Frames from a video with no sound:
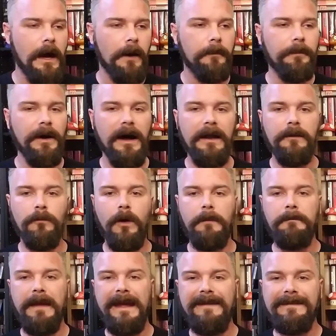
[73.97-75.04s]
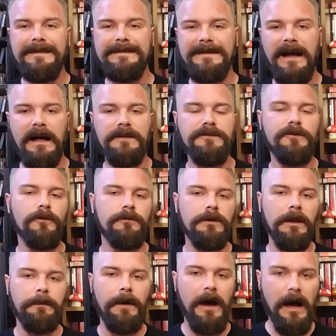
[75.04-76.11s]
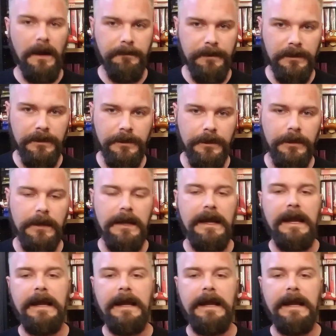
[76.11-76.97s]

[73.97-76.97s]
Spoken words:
But what made this console really popular